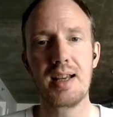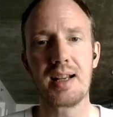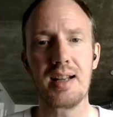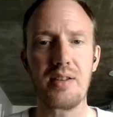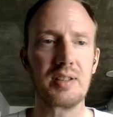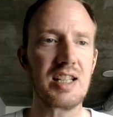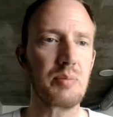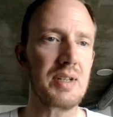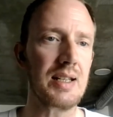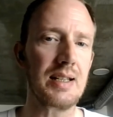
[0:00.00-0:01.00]
can either
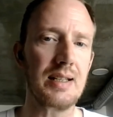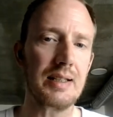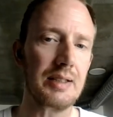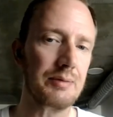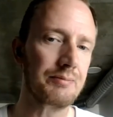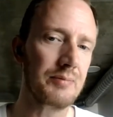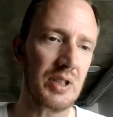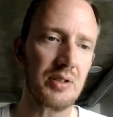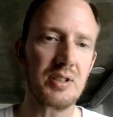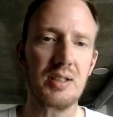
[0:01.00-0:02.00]
lead me, you
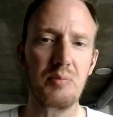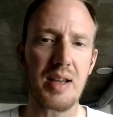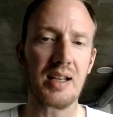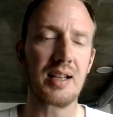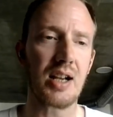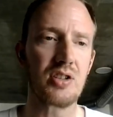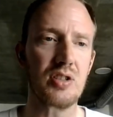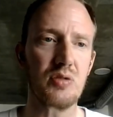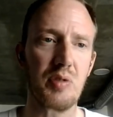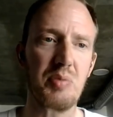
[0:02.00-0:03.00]
know, to making
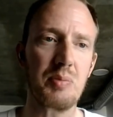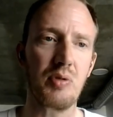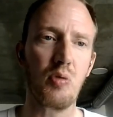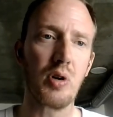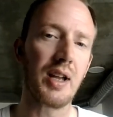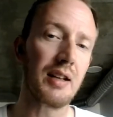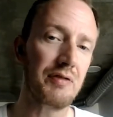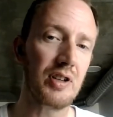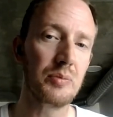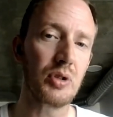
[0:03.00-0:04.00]
connections with people working in
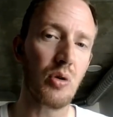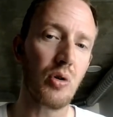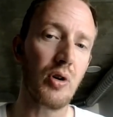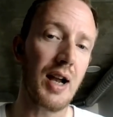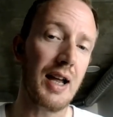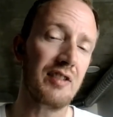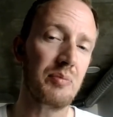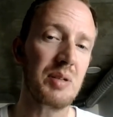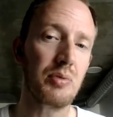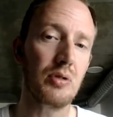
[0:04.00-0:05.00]
films, or
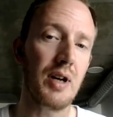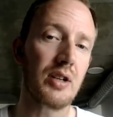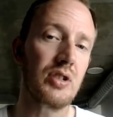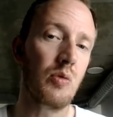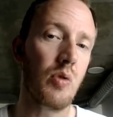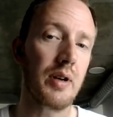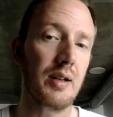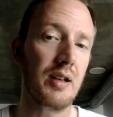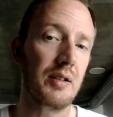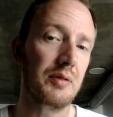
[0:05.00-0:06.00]
have people actually want
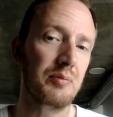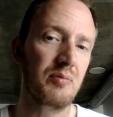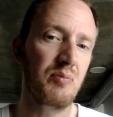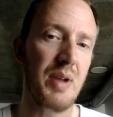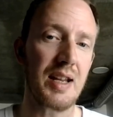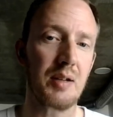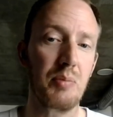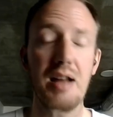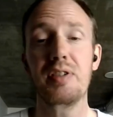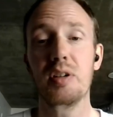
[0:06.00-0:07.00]
to make
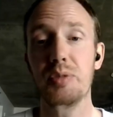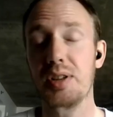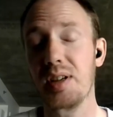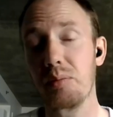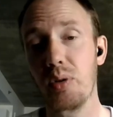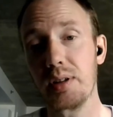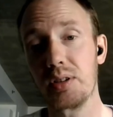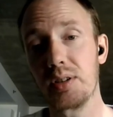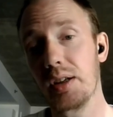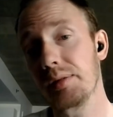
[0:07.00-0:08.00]
my films at some
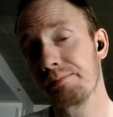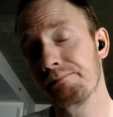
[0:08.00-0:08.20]
point. So.